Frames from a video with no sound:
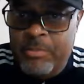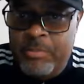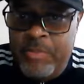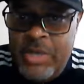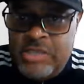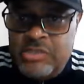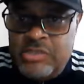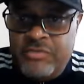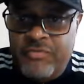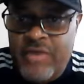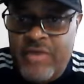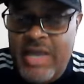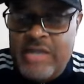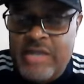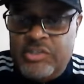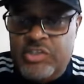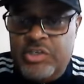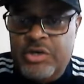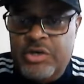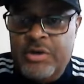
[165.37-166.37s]
pigeon
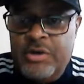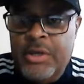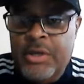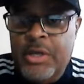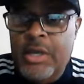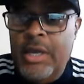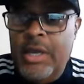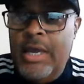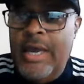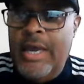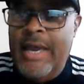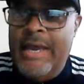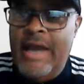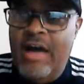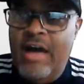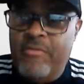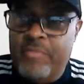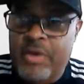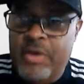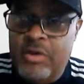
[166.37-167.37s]
fancier, and
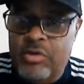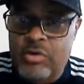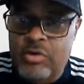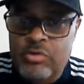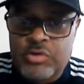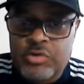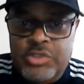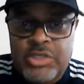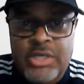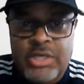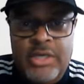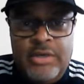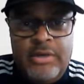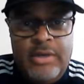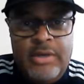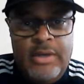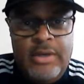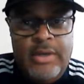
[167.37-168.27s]
I've been using it